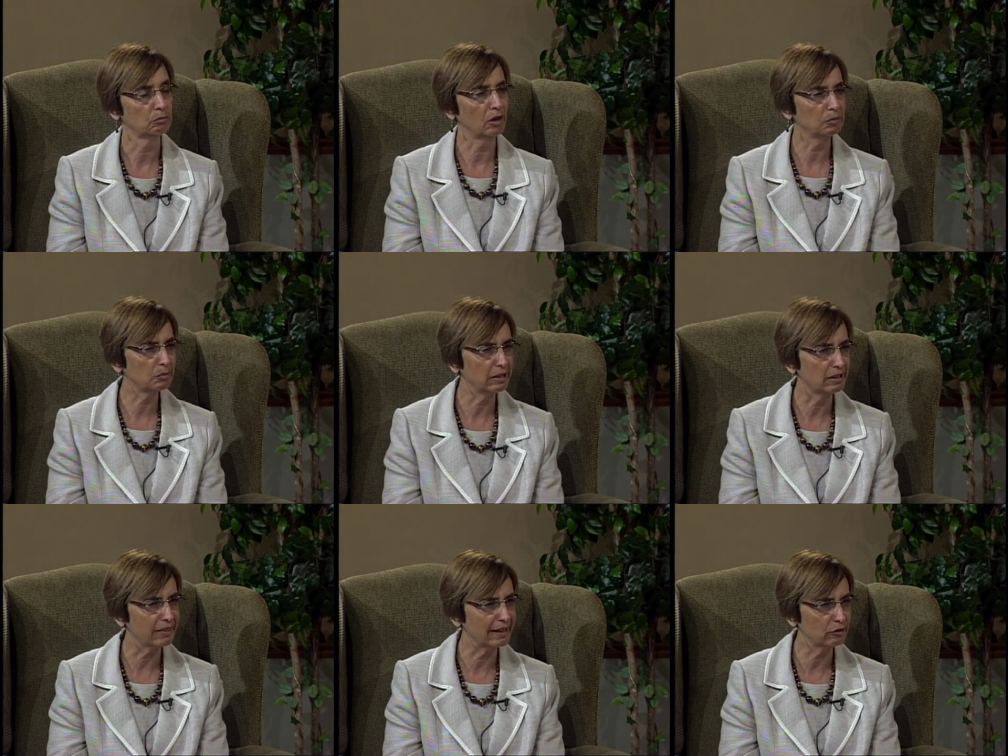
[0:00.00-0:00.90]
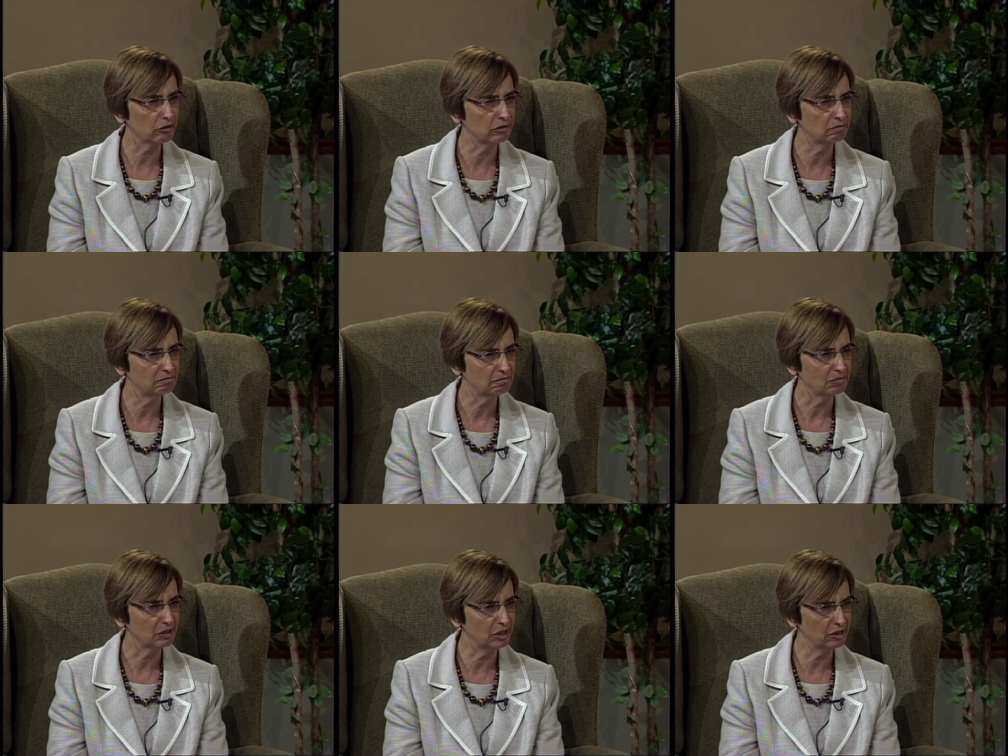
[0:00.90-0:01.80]
probably a thousand
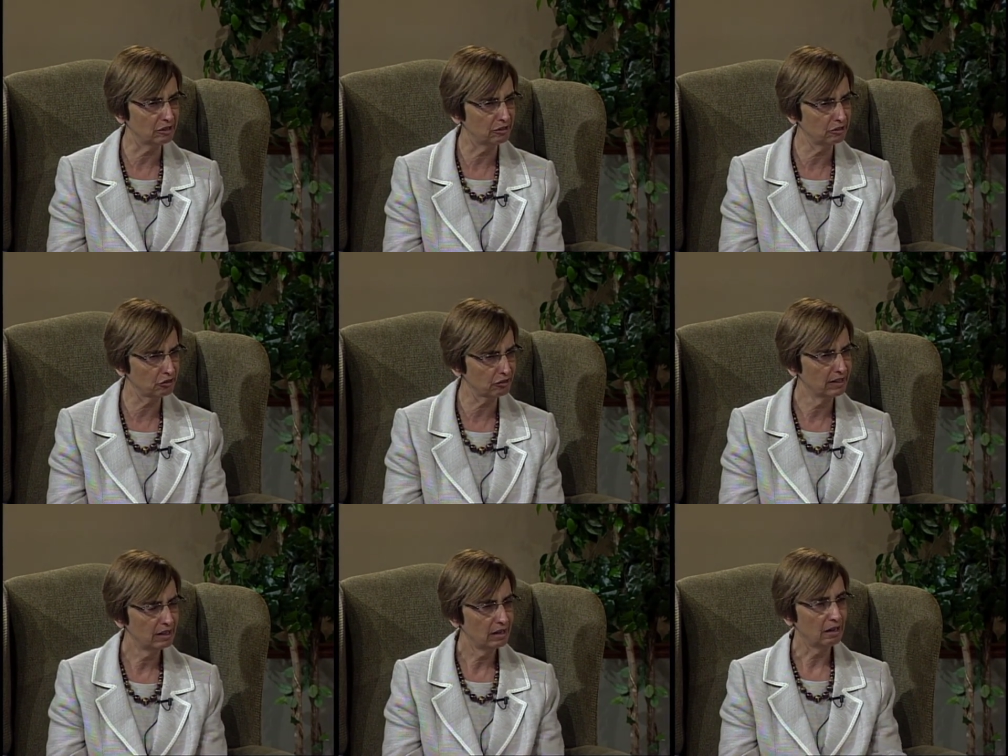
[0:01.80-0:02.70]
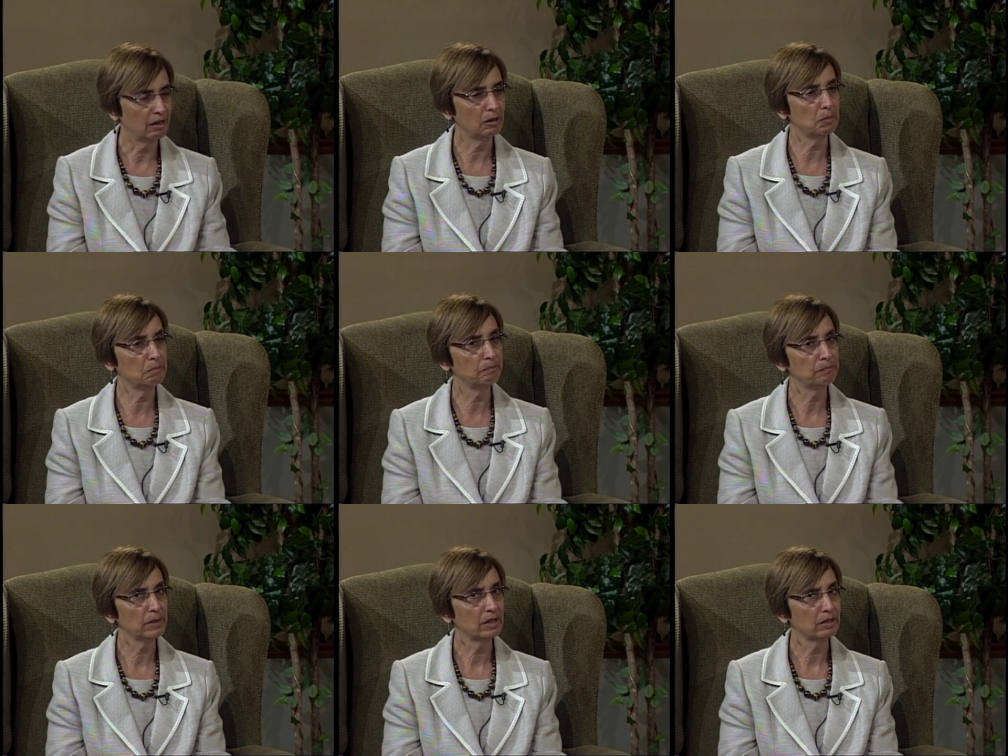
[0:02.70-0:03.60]
more, years. More. Um,
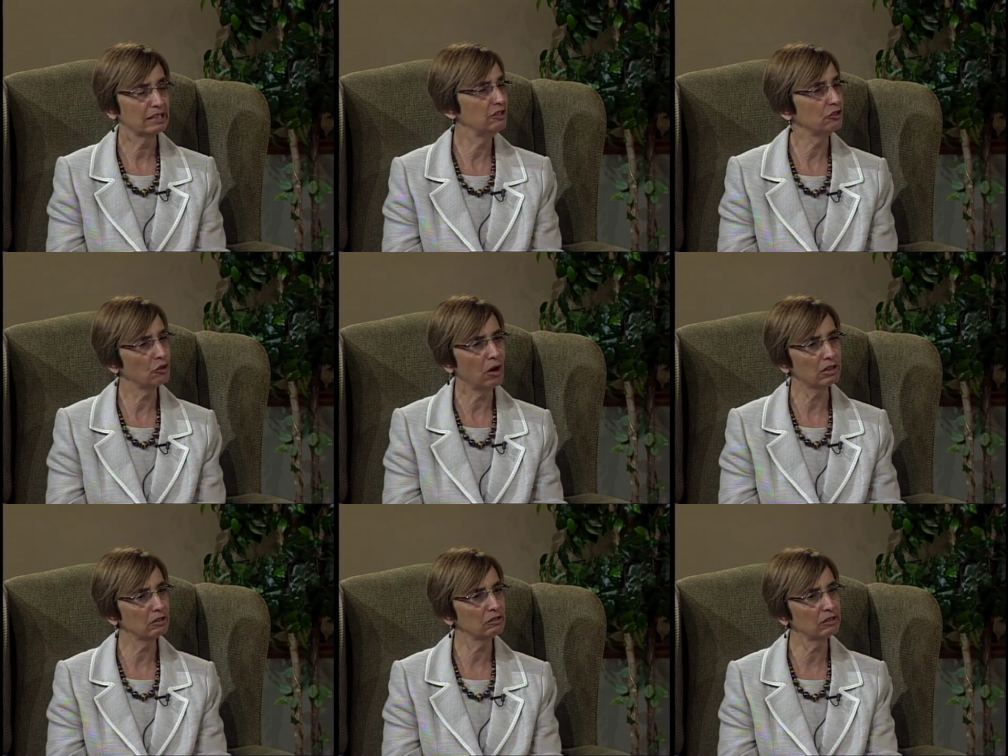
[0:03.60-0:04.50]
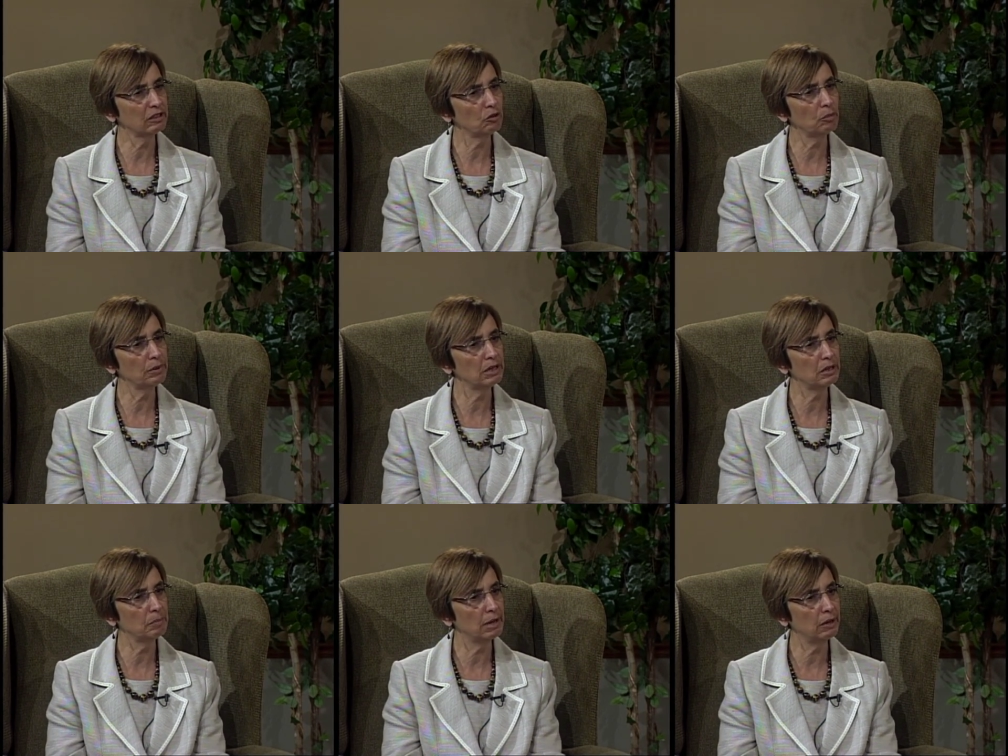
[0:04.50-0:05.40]
can you talk a little
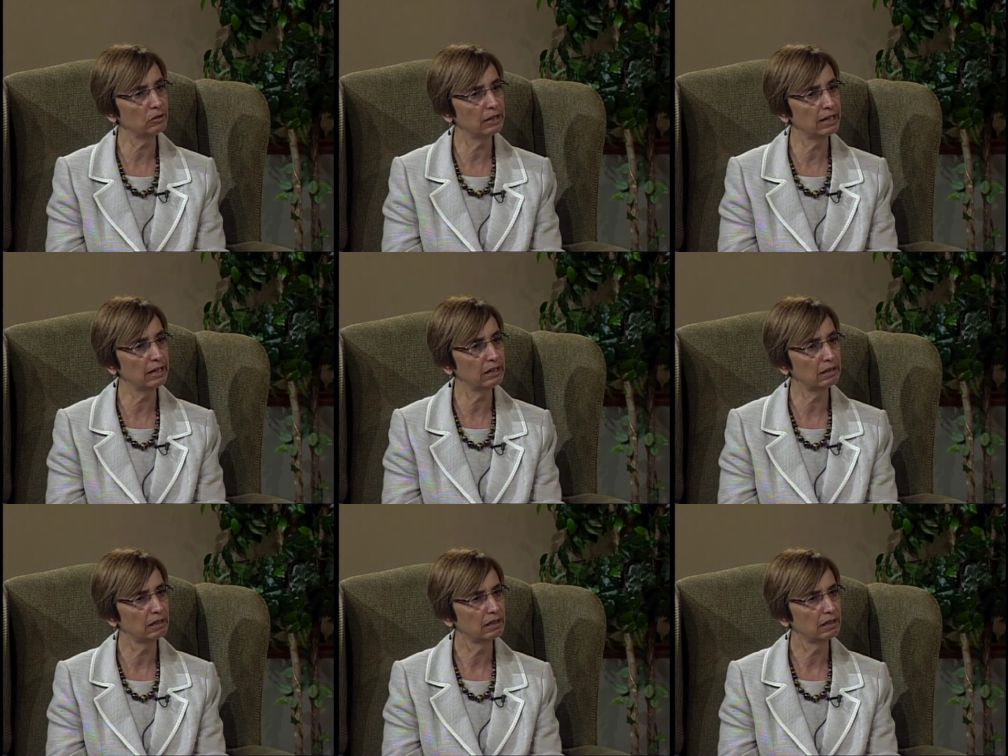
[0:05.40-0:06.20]
bit about that?